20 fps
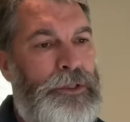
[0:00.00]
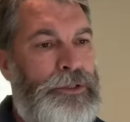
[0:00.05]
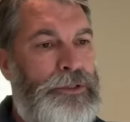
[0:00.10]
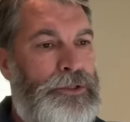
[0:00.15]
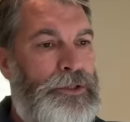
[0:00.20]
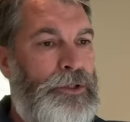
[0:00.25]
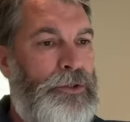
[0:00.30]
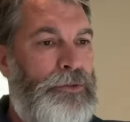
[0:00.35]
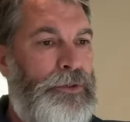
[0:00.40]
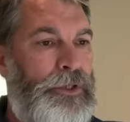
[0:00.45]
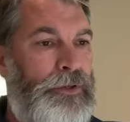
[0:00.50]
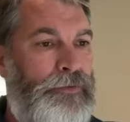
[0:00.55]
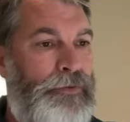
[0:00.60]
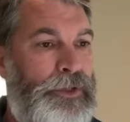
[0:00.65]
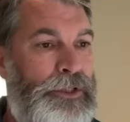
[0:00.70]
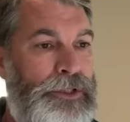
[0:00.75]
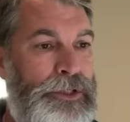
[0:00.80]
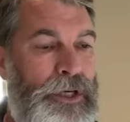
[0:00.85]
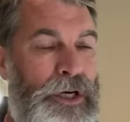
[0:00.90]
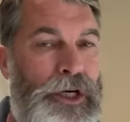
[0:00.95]
So if
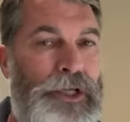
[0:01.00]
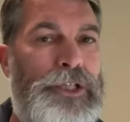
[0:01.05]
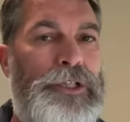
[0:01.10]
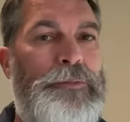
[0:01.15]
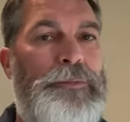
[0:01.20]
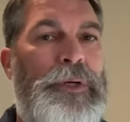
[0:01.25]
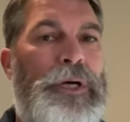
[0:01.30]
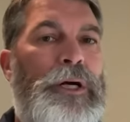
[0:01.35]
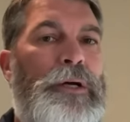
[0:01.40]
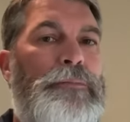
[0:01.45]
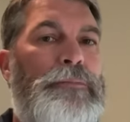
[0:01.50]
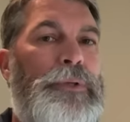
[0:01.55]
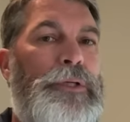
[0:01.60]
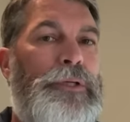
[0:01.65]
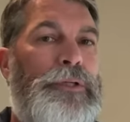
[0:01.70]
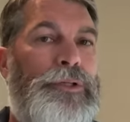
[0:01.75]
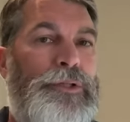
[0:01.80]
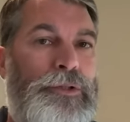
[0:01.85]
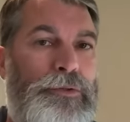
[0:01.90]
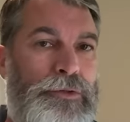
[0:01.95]
it's occupied by
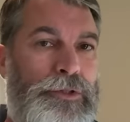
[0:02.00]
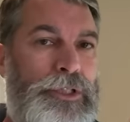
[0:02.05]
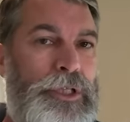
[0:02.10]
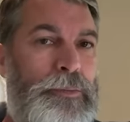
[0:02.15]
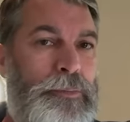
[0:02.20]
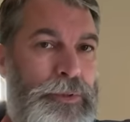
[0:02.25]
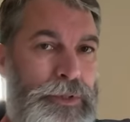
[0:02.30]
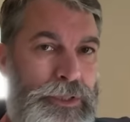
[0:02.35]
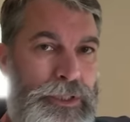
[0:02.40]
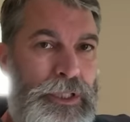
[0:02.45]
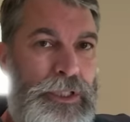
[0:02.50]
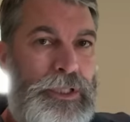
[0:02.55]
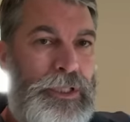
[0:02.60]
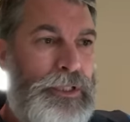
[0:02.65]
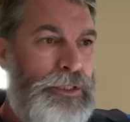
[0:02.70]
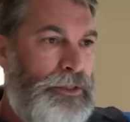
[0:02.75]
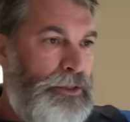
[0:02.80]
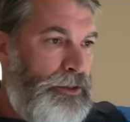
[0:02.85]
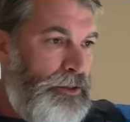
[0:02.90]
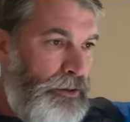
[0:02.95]
two separate
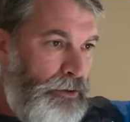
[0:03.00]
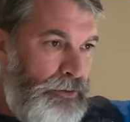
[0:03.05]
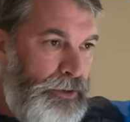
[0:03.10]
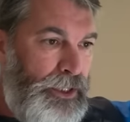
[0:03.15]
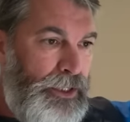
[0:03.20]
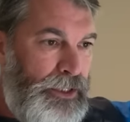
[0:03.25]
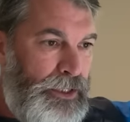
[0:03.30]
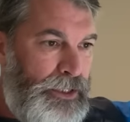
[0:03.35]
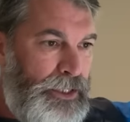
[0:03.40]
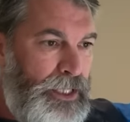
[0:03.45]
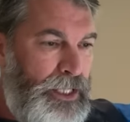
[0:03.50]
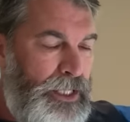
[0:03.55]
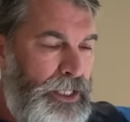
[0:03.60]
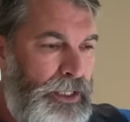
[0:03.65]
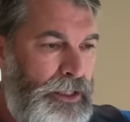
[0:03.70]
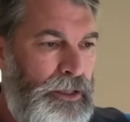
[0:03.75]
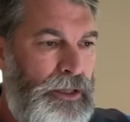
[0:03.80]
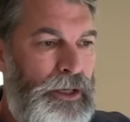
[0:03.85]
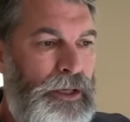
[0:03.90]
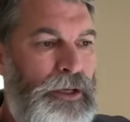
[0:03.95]
tenants on each
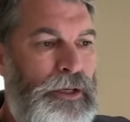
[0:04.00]
side,